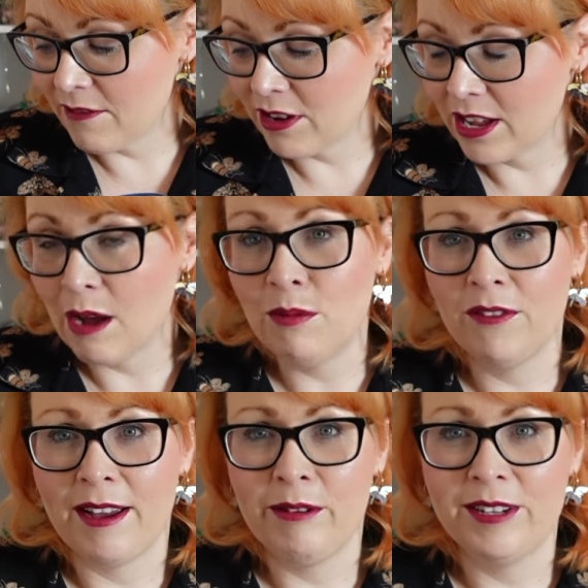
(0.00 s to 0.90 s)
I've got a couple
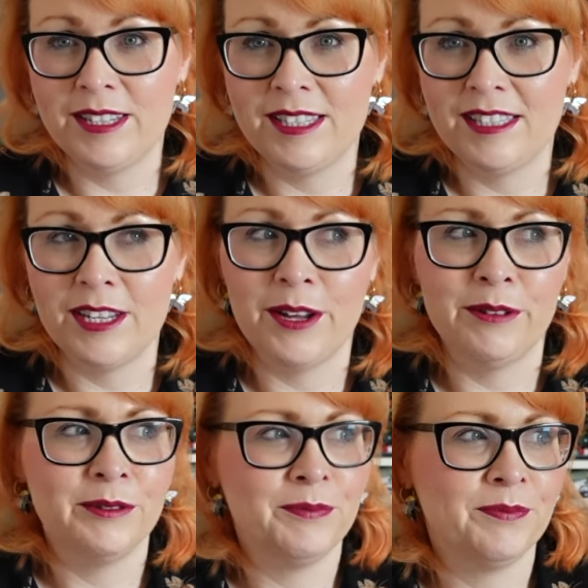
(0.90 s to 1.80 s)
of hours,
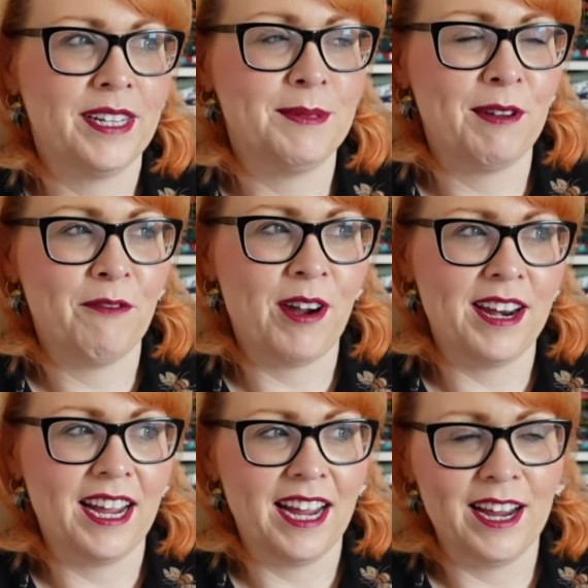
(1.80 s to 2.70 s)
so it's my
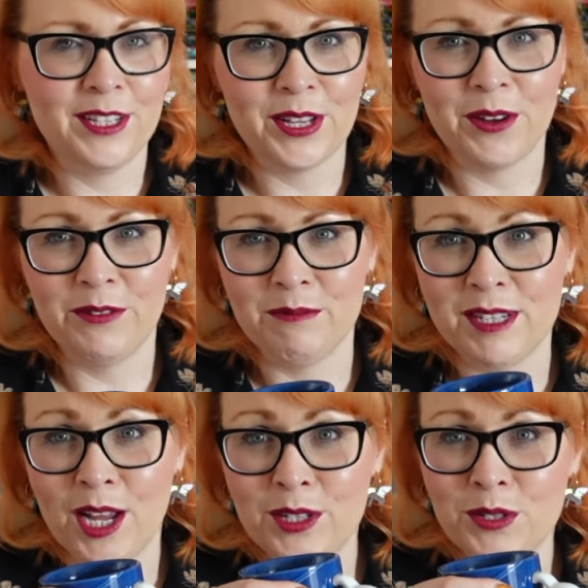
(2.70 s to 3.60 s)
Friday, so from
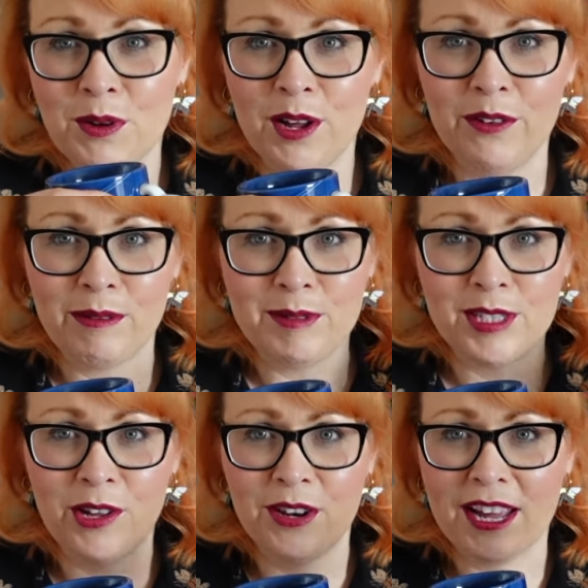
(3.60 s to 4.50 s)
10 to 12 I'm
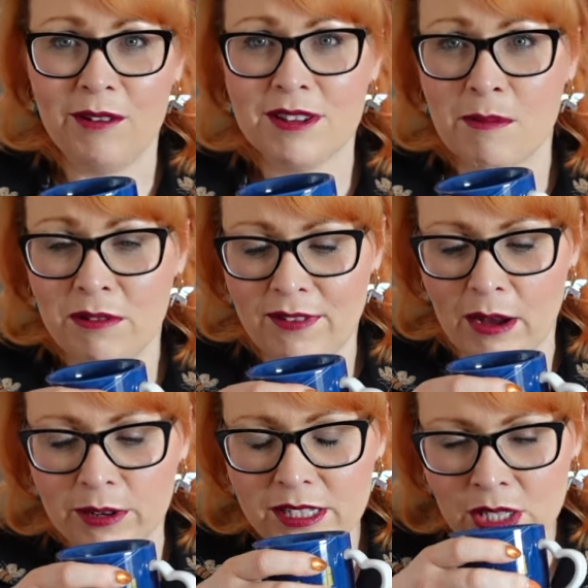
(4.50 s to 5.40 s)
slotting out a couple of
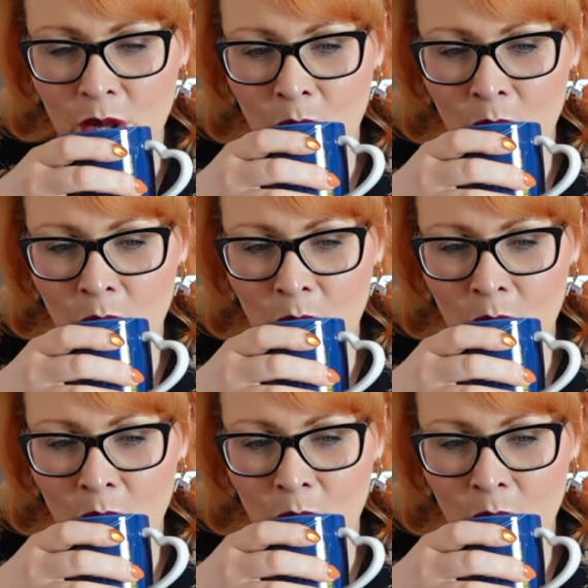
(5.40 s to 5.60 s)
hours.